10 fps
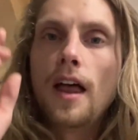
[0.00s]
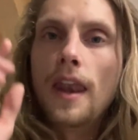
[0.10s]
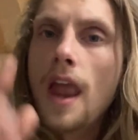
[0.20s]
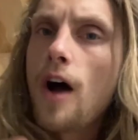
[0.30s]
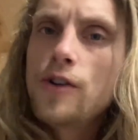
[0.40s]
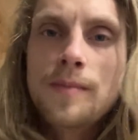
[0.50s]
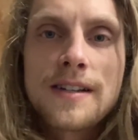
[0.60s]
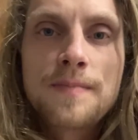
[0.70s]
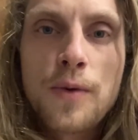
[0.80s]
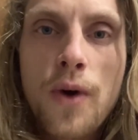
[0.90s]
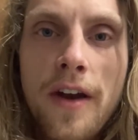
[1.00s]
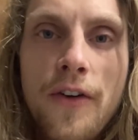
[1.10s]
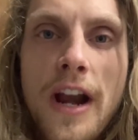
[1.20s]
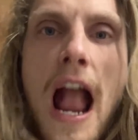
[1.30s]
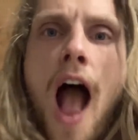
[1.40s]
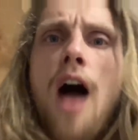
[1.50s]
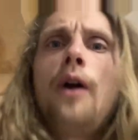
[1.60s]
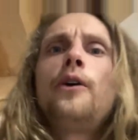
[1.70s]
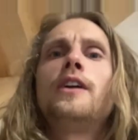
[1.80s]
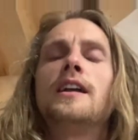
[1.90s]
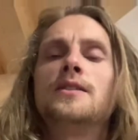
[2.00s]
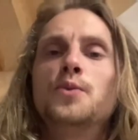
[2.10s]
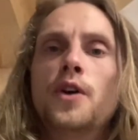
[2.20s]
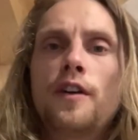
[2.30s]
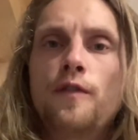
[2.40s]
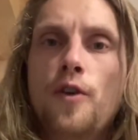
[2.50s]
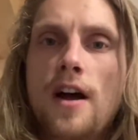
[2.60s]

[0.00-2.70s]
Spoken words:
Now you must be wondering, how do you get to work for